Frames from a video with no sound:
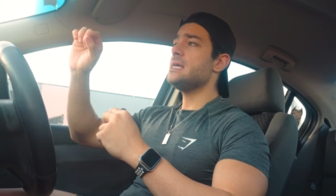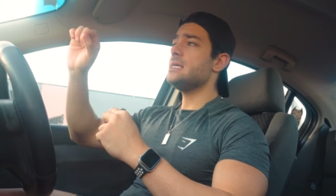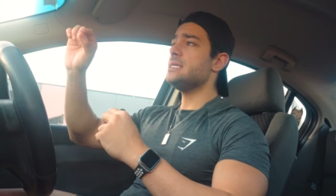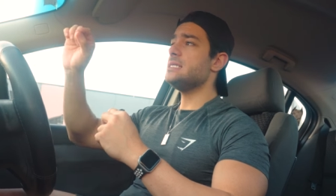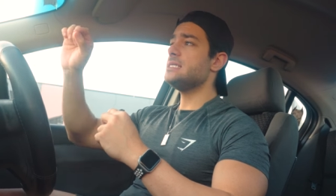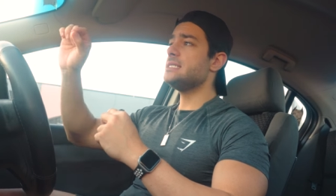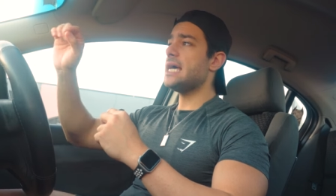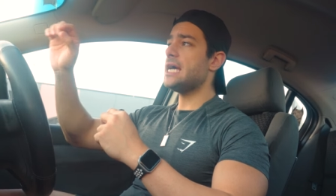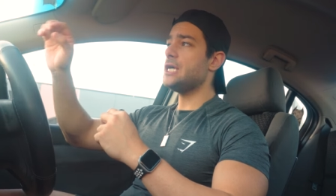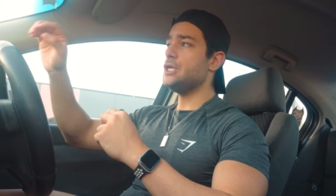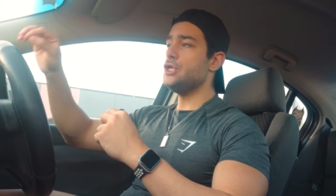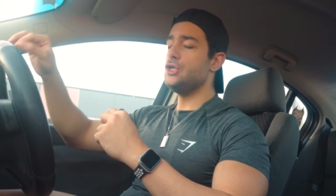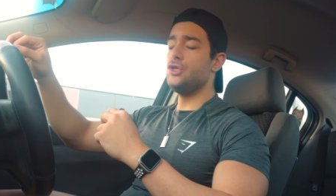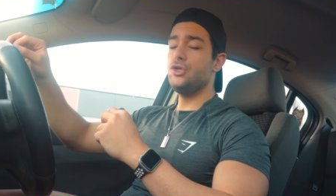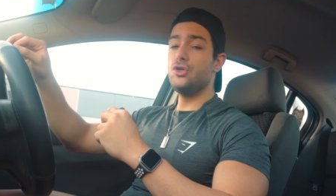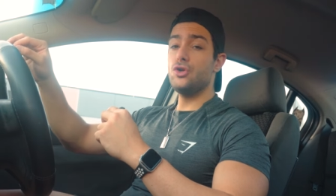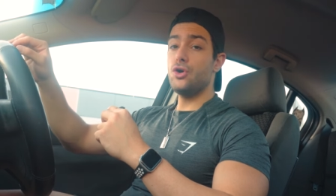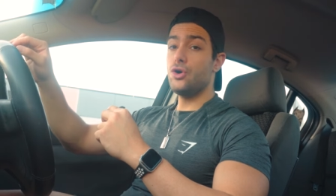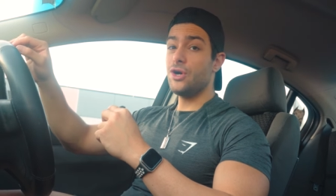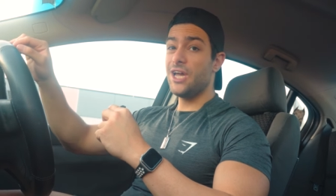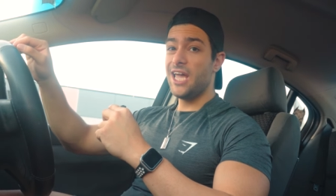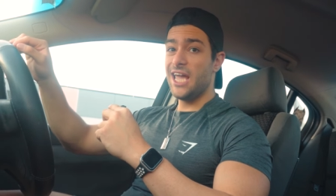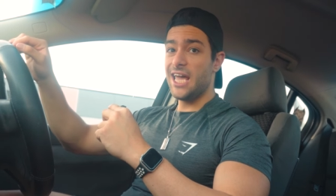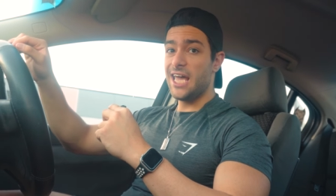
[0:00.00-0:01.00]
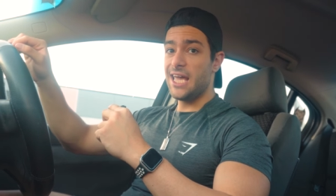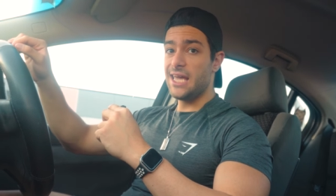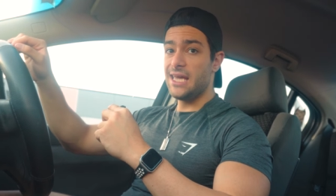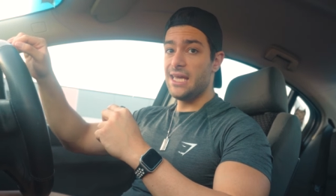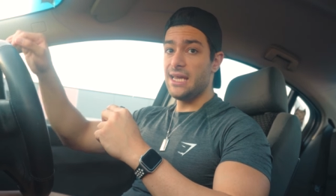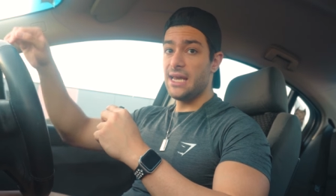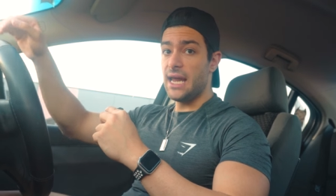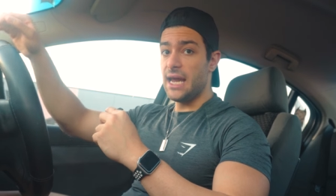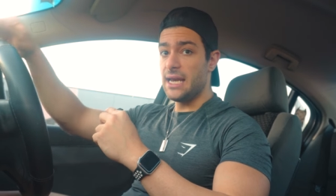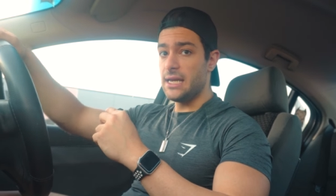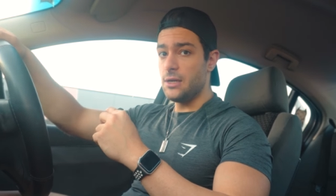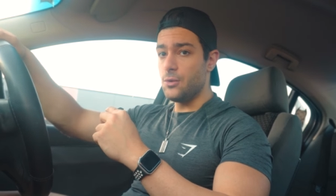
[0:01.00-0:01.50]
is that you do not get
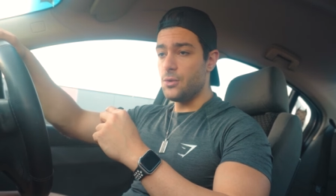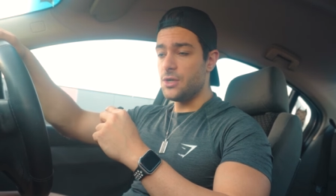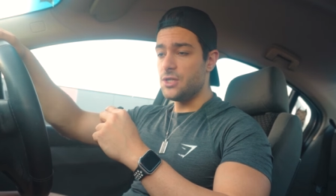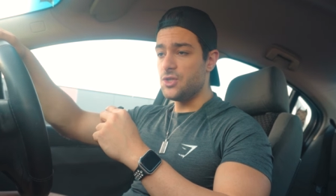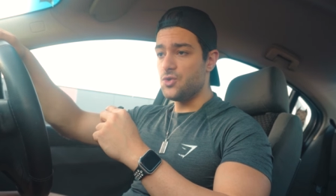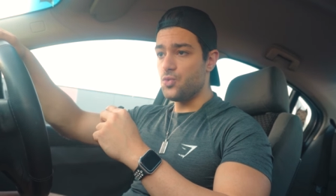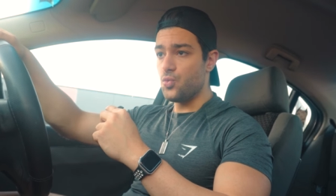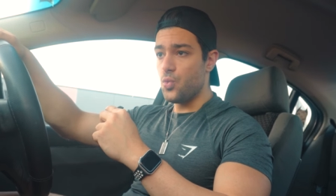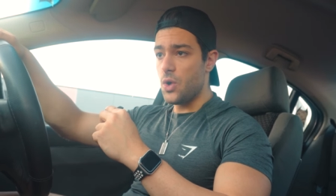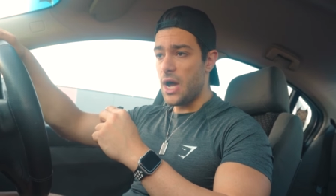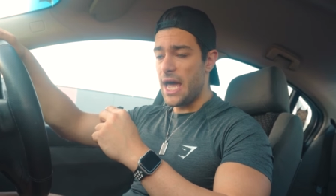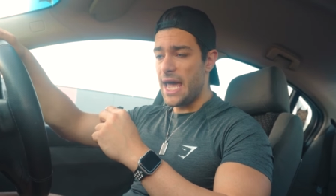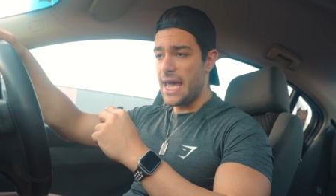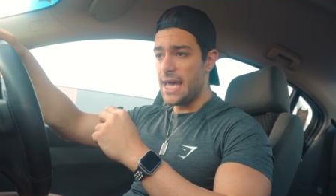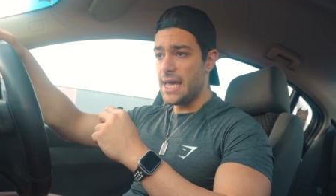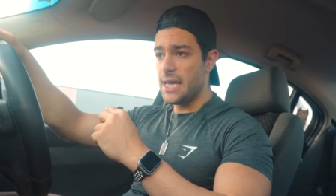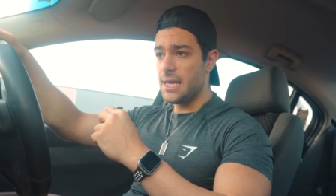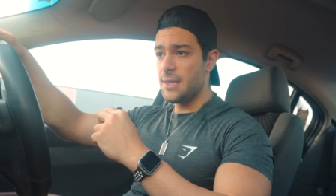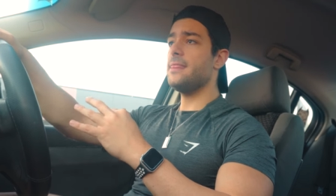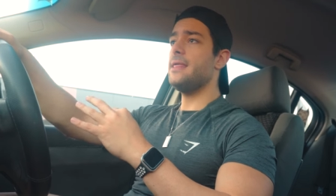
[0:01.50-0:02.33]
in anyone's way.